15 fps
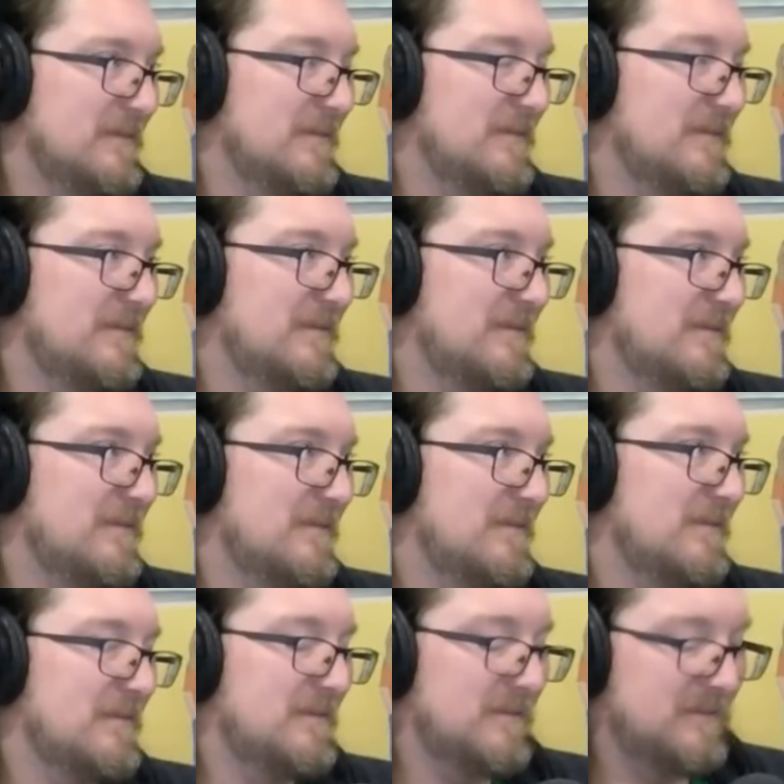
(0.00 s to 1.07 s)

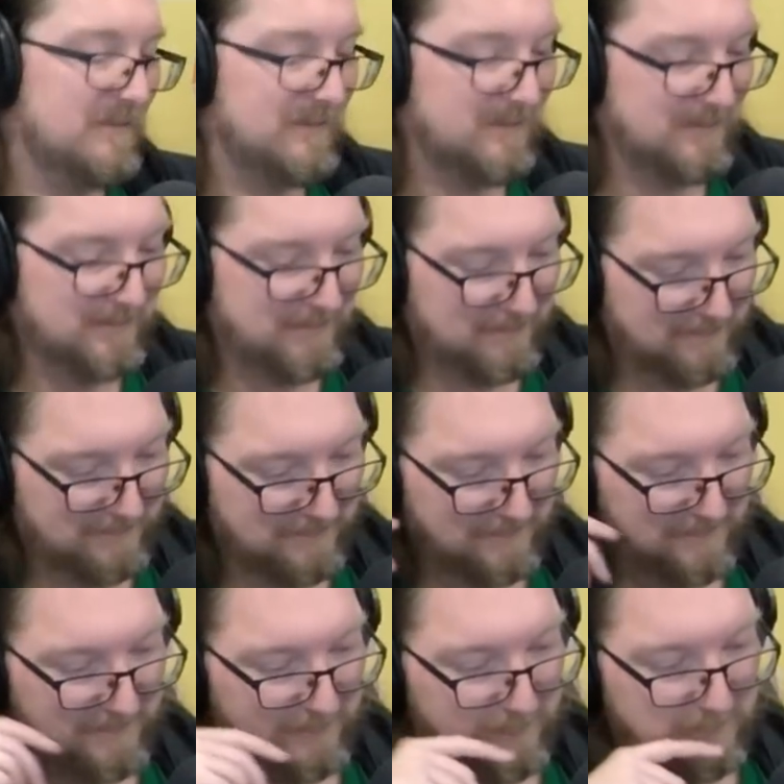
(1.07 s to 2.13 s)

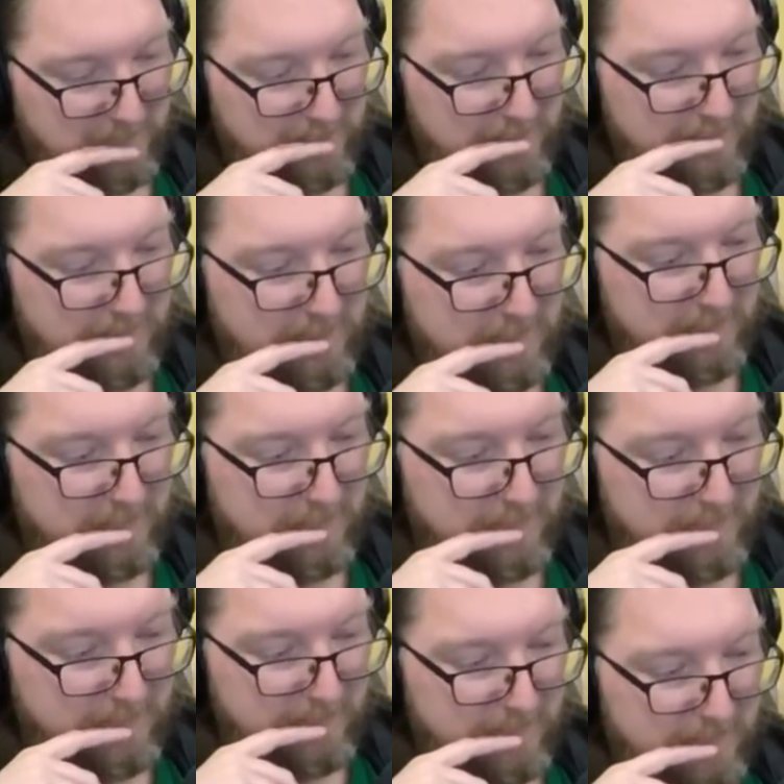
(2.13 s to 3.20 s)

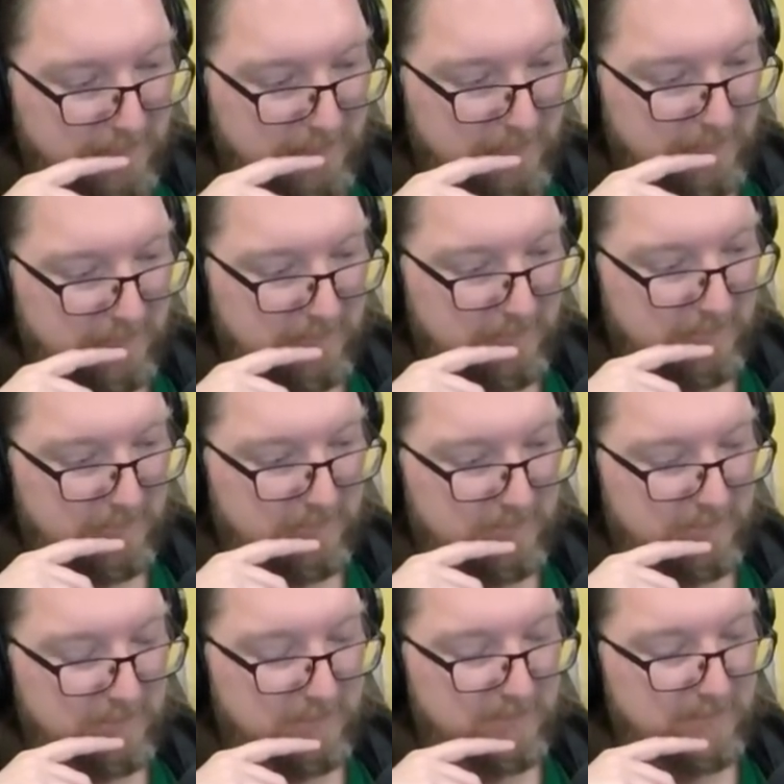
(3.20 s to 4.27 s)

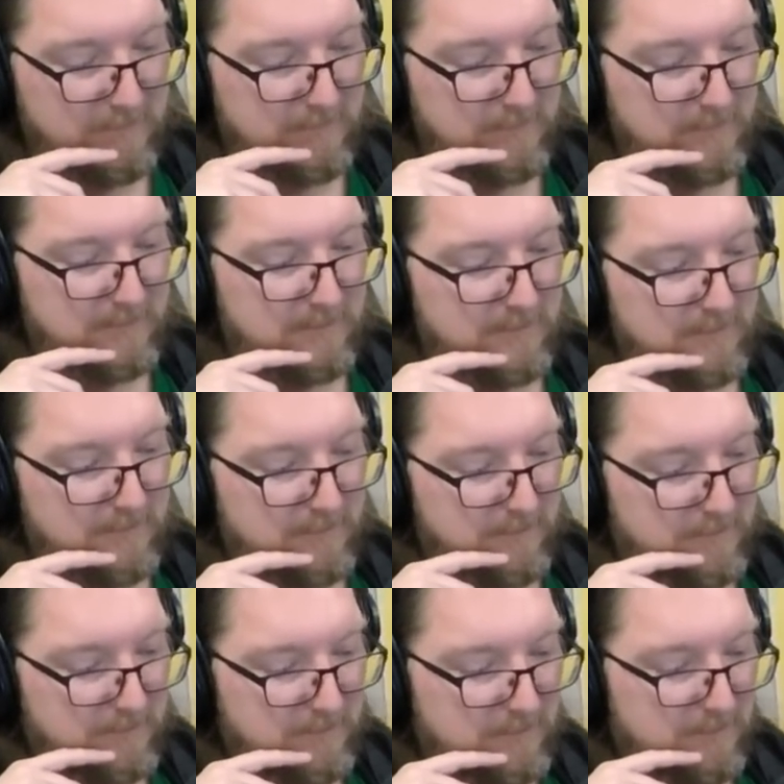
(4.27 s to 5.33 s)

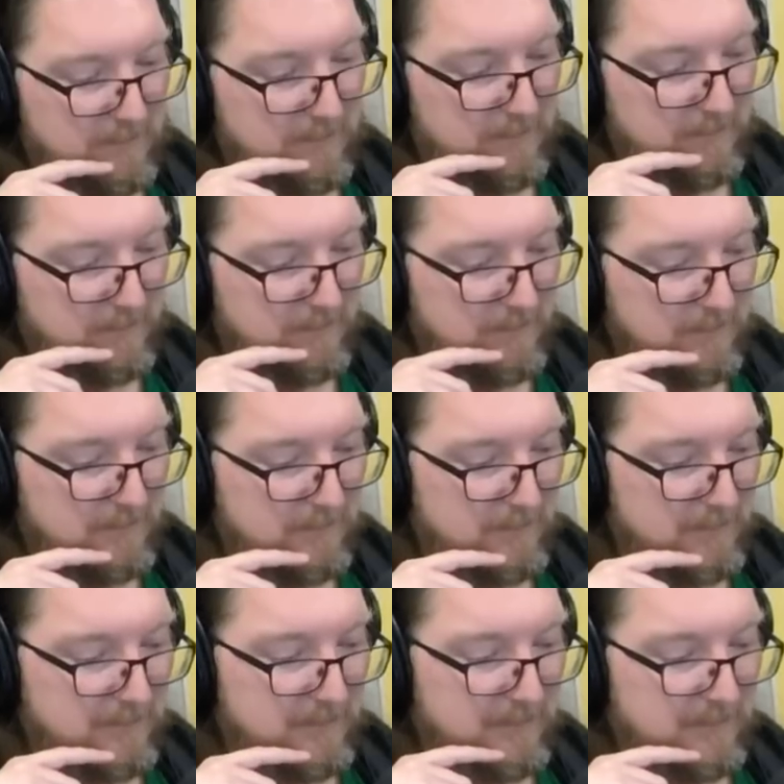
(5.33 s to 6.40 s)
No words are spoken by the person on screen.